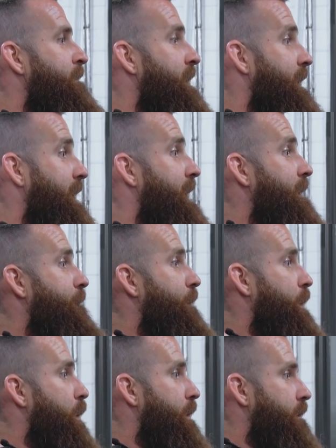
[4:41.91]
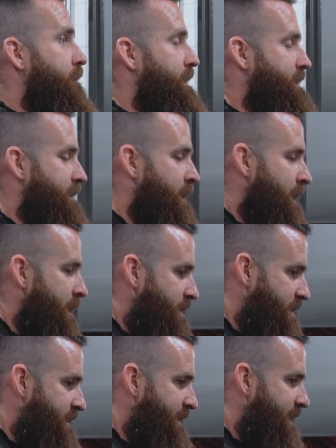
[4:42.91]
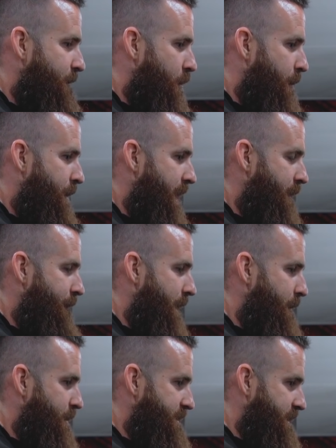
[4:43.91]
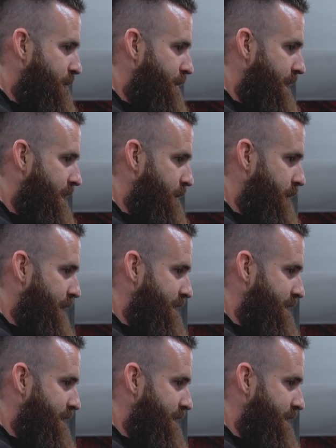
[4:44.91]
Again, if for no other reason, just to get more pec fibers in the plane you're moving.